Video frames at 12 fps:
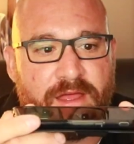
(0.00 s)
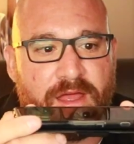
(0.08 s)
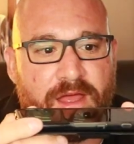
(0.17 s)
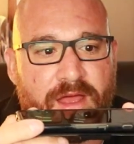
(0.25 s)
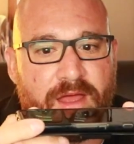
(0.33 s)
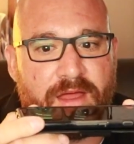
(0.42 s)

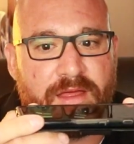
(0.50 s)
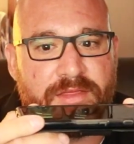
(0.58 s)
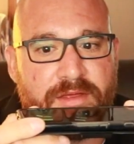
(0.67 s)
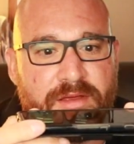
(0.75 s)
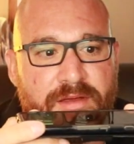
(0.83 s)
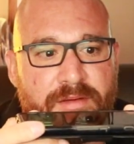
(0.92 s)

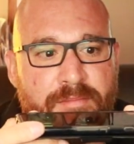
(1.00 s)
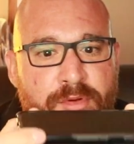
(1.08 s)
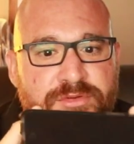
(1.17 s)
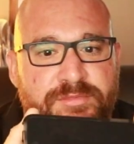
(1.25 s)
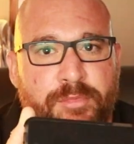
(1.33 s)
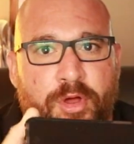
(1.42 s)
the
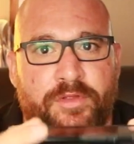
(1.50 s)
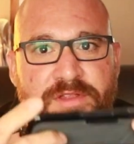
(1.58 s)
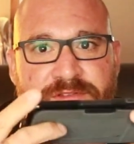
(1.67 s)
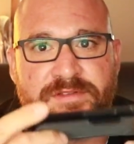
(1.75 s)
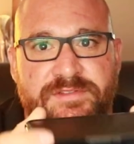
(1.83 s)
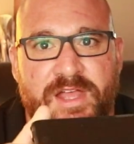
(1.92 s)
motion ball
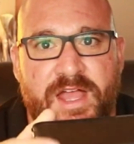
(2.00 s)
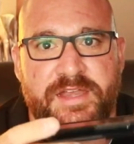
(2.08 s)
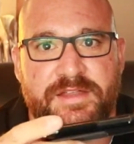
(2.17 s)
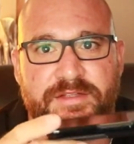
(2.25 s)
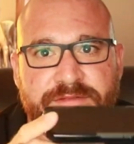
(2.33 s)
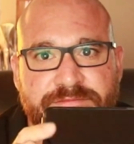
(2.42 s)
that's
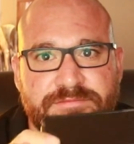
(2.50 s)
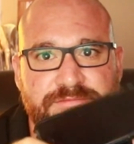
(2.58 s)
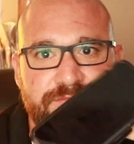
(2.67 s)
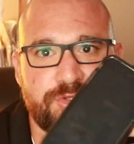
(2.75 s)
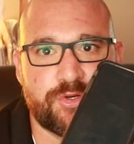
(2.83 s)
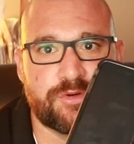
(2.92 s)
inside
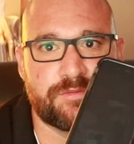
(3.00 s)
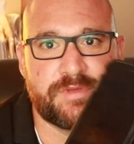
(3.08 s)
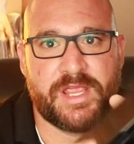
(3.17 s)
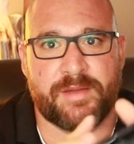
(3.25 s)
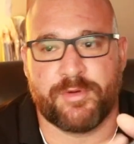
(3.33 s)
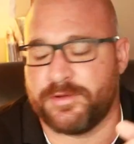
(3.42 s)
your
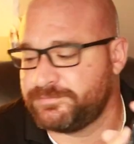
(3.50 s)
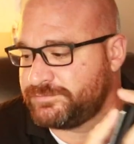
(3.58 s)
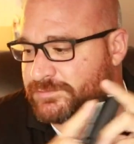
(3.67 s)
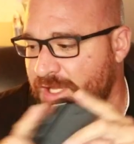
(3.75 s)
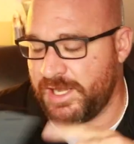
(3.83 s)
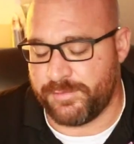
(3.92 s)
camera.
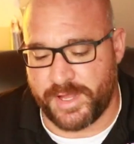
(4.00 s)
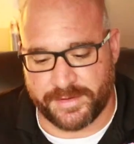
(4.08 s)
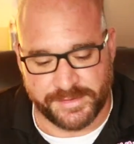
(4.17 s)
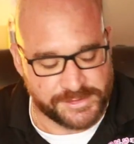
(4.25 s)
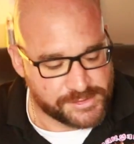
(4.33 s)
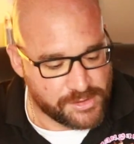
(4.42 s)
Anyway,